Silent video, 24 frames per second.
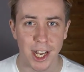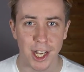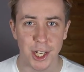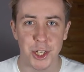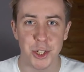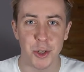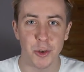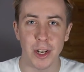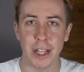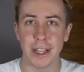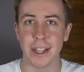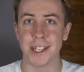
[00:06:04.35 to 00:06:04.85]

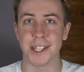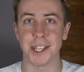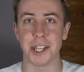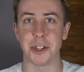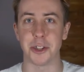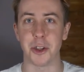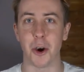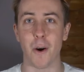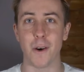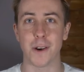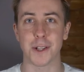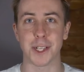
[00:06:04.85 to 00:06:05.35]
Surely there's a
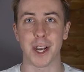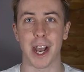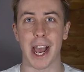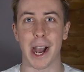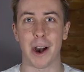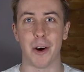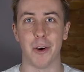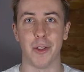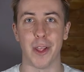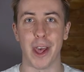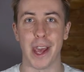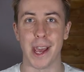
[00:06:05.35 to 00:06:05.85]
doctor
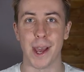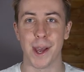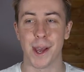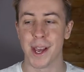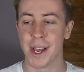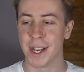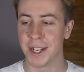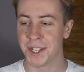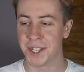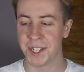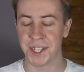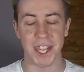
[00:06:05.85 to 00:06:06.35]
out there
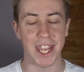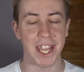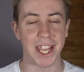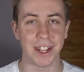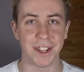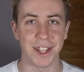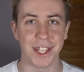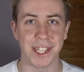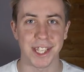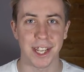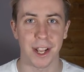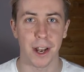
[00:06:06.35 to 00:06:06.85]
seeing
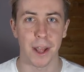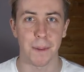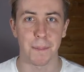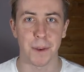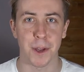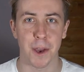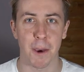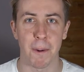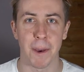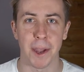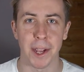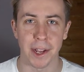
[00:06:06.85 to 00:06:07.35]
this clip
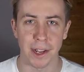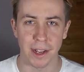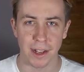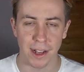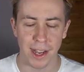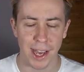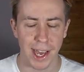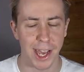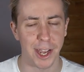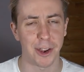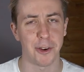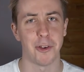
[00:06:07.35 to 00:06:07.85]
going,
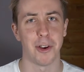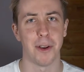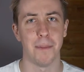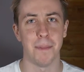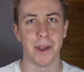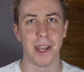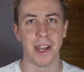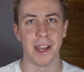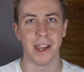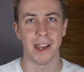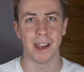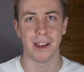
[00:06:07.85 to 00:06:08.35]
hang on a
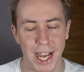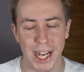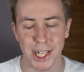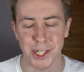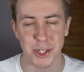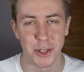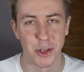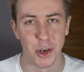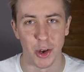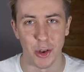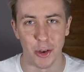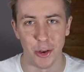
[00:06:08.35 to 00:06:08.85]
minute,
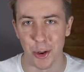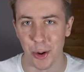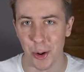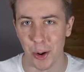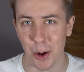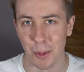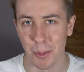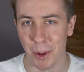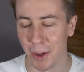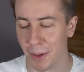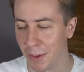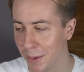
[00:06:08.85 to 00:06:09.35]
that's not
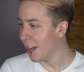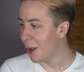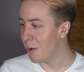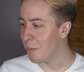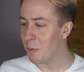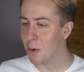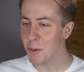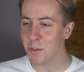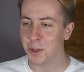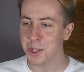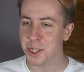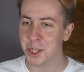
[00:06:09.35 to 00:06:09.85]
normal. And
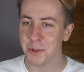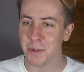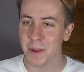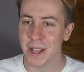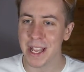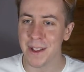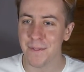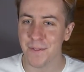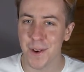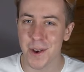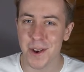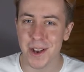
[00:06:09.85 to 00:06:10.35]
what would you
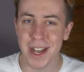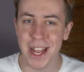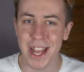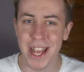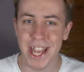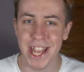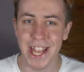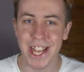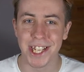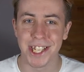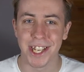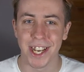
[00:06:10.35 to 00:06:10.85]
even
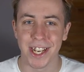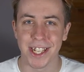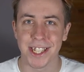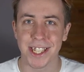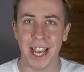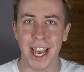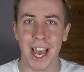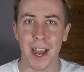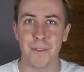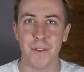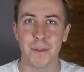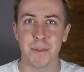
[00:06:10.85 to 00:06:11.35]
need to
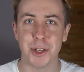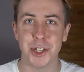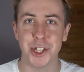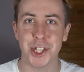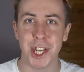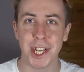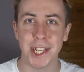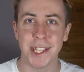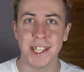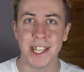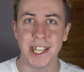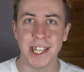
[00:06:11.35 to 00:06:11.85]
have a
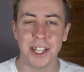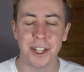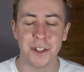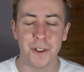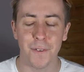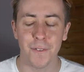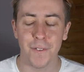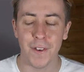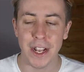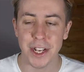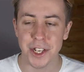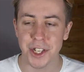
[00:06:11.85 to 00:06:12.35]
machete to
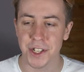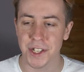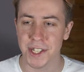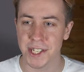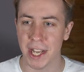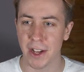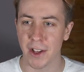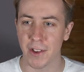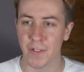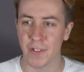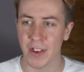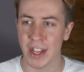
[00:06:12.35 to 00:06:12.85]
defend
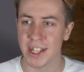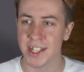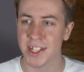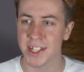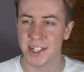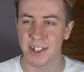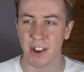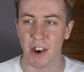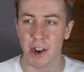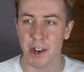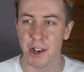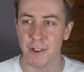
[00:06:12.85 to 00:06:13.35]
yourself
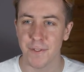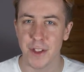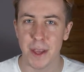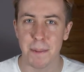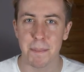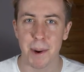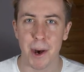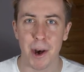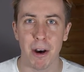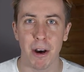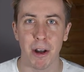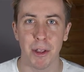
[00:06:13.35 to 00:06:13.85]
inside of your
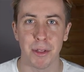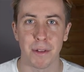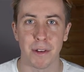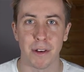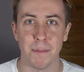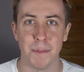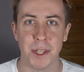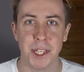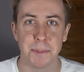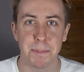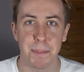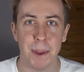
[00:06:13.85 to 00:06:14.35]

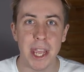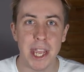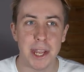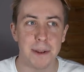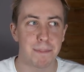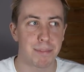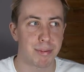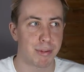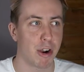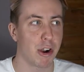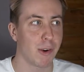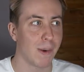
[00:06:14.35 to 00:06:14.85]
bathroom? There's
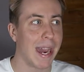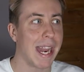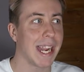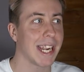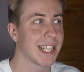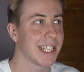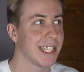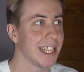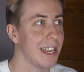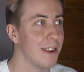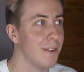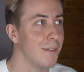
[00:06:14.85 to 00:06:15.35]
being
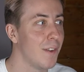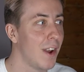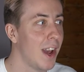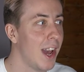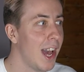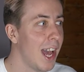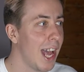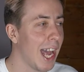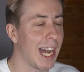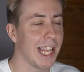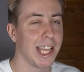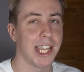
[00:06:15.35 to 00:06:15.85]
proactive,
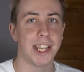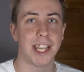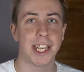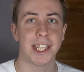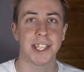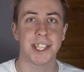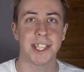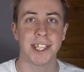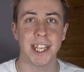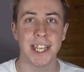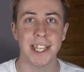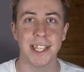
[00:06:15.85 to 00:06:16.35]
and then they're
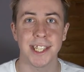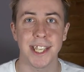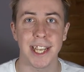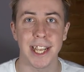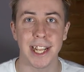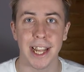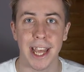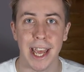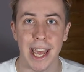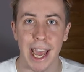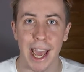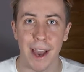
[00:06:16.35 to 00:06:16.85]

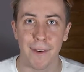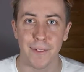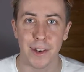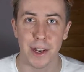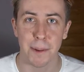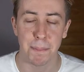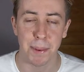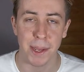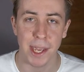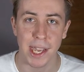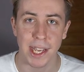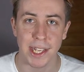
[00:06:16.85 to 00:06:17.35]
sitting there having a
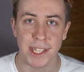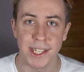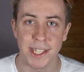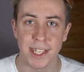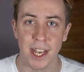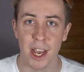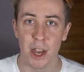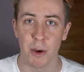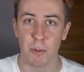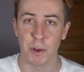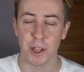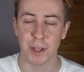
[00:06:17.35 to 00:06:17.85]
piss
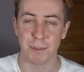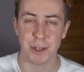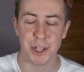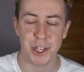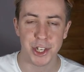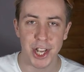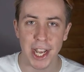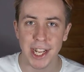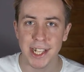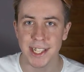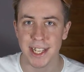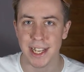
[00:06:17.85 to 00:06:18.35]
with a
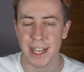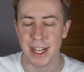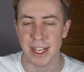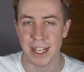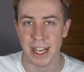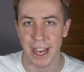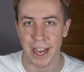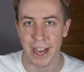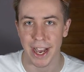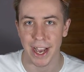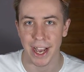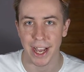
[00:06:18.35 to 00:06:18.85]
machete in
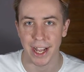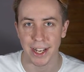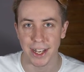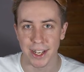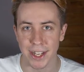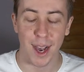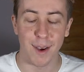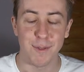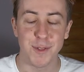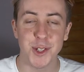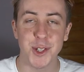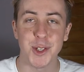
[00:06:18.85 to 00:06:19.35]
your hand.
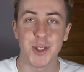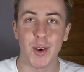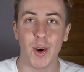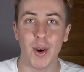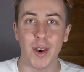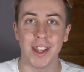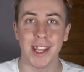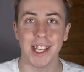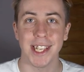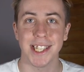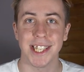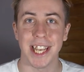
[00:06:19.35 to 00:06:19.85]
I've just
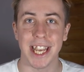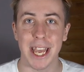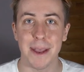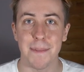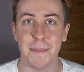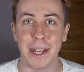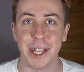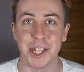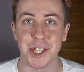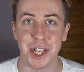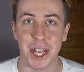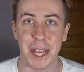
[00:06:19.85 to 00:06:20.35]
got this
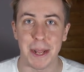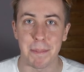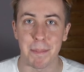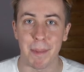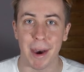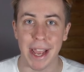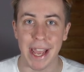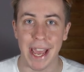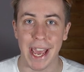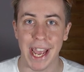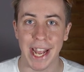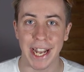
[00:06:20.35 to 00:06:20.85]
image in
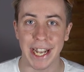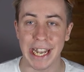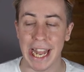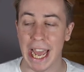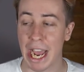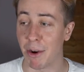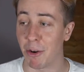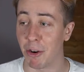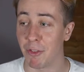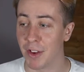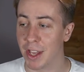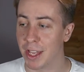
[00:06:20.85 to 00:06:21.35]
my head
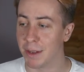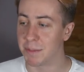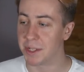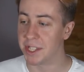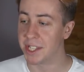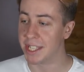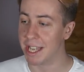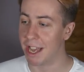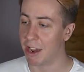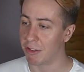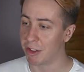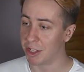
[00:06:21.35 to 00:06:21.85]
now of him
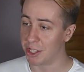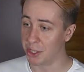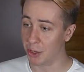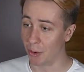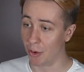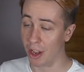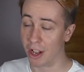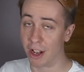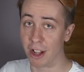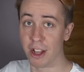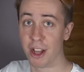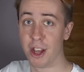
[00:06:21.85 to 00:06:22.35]
sat on the
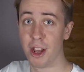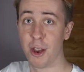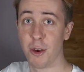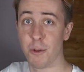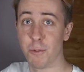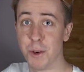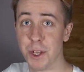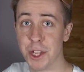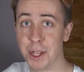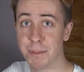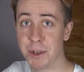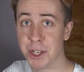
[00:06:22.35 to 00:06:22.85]
toilet
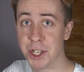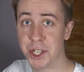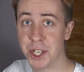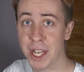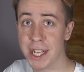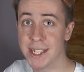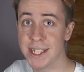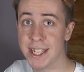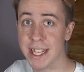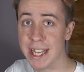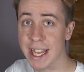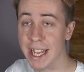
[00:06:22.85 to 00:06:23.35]
with a
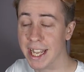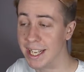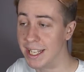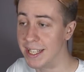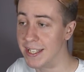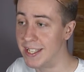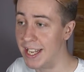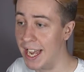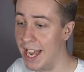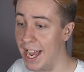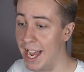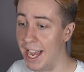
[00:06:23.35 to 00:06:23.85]
machete in
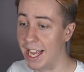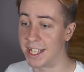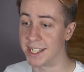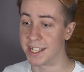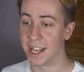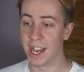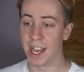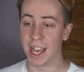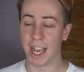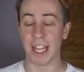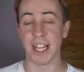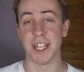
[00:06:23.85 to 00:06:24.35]
his hand,
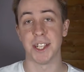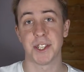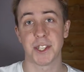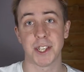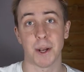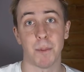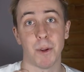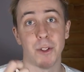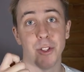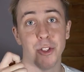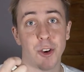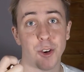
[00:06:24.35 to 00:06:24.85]
and then
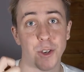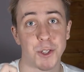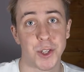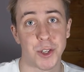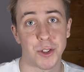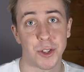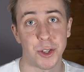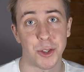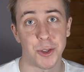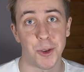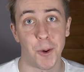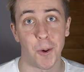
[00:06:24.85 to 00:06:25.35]
someone knocks
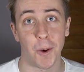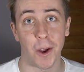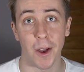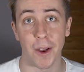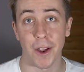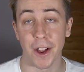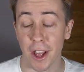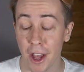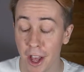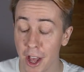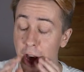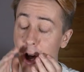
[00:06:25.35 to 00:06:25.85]
on the door
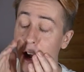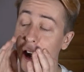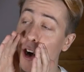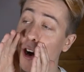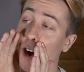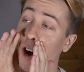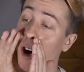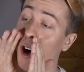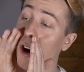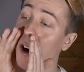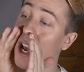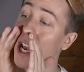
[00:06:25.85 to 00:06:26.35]
going,
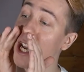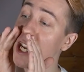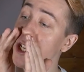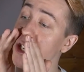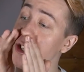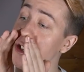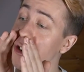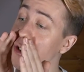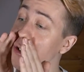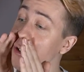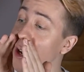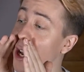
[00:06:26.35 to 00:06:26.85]
oh,
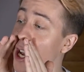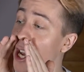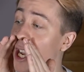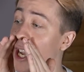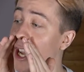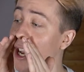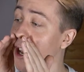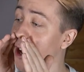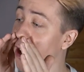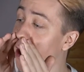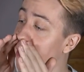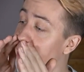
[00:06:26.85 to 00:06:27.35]
Andrew,
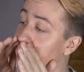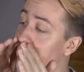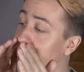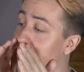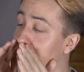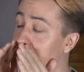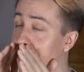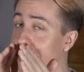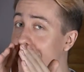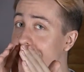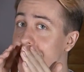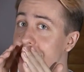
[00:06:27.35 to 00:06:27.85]
can you hurry
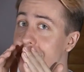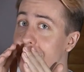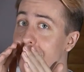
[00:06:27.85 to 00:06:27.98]
up please?